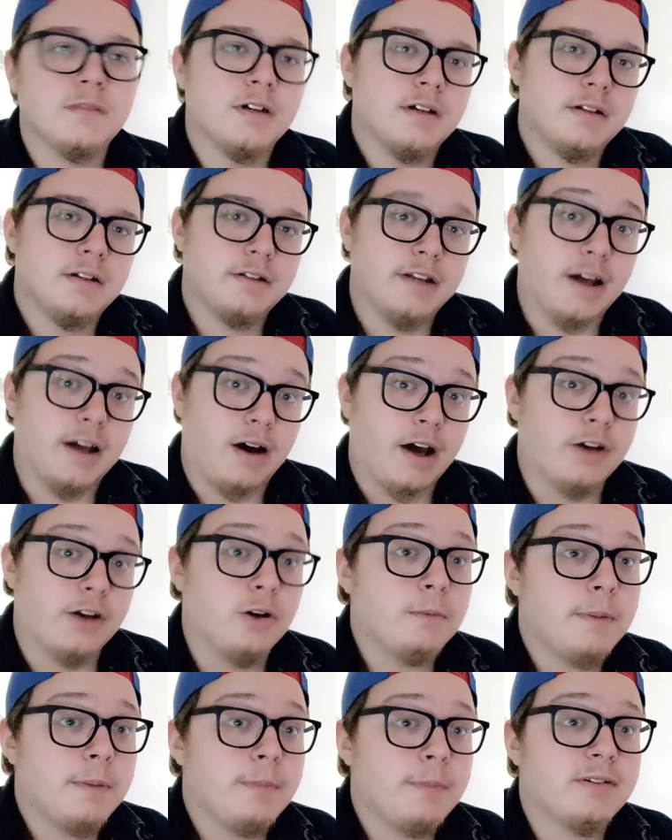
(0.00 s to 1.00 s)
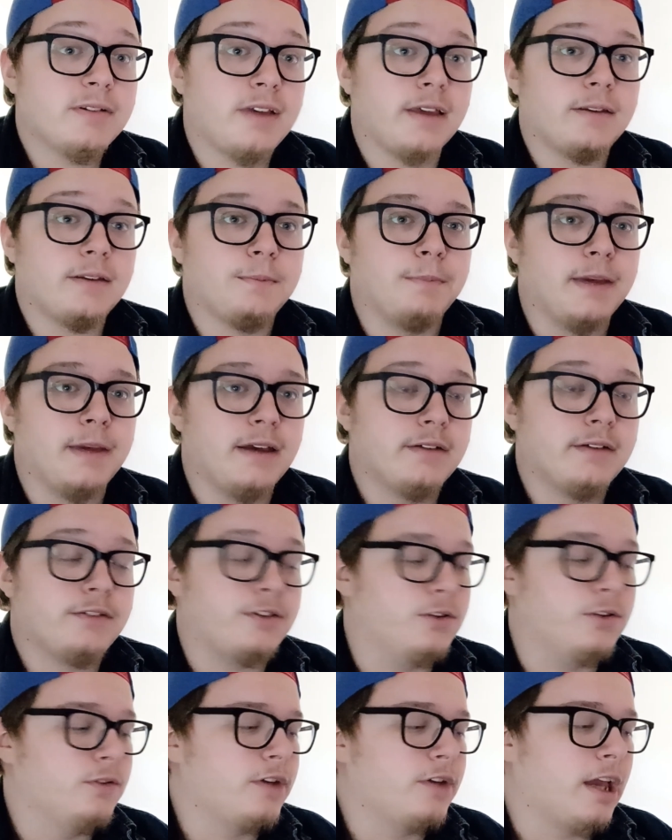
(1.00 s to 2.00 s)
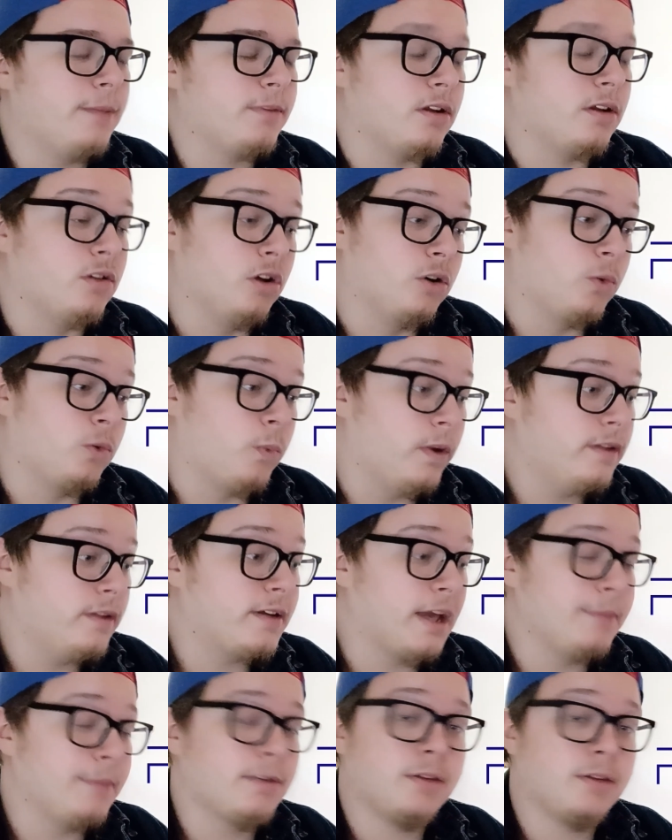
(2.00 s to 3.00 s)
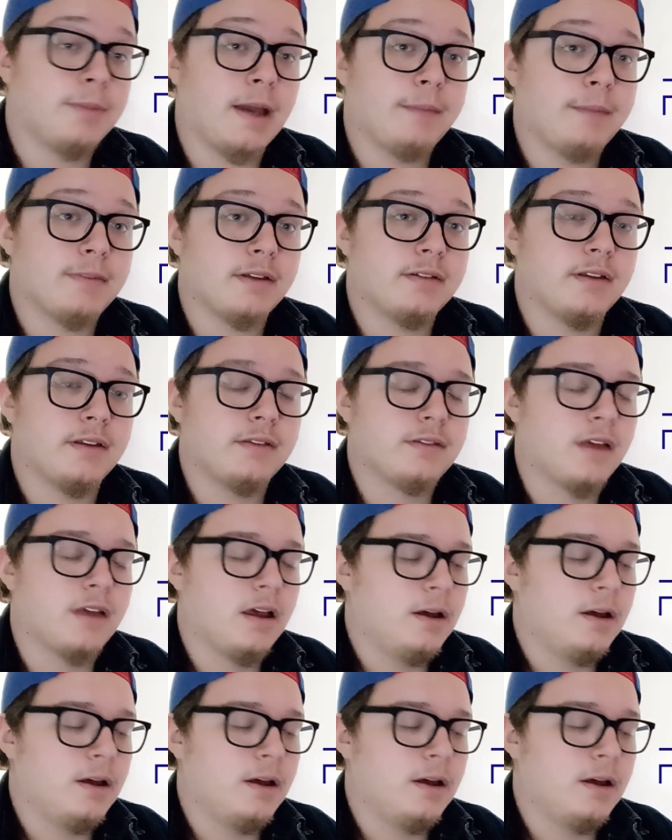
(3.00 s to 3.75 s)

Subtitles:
Now, I know people test PS2 games along with GameCube games on this,